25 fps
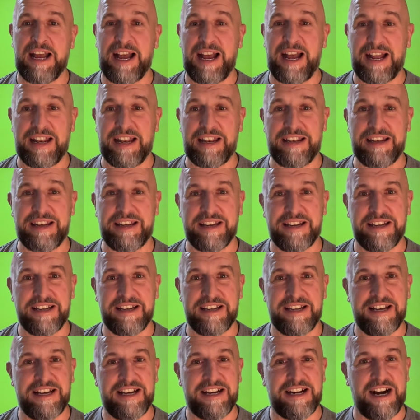And
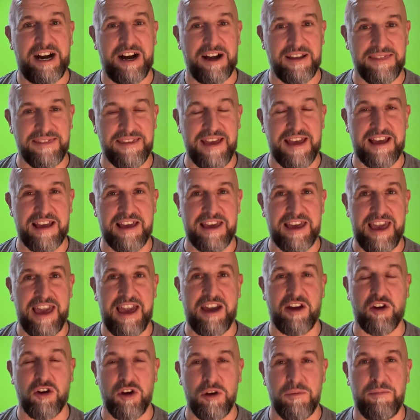I think
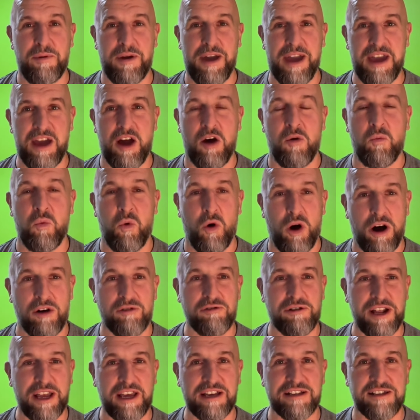it could be a
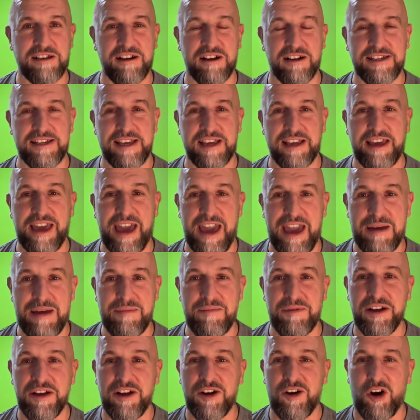wildly exciting
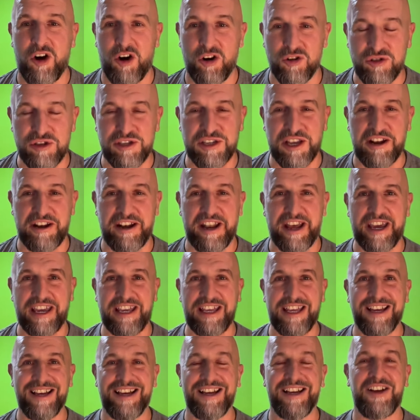game on
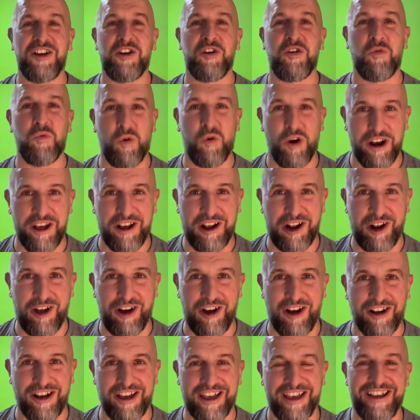Sunday, 1
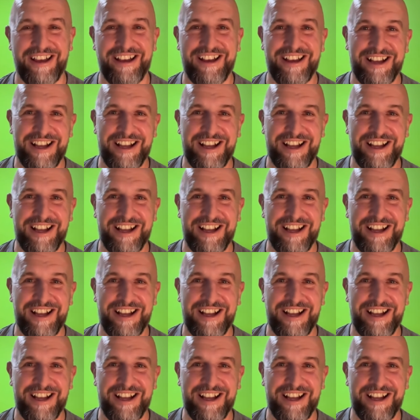o'clock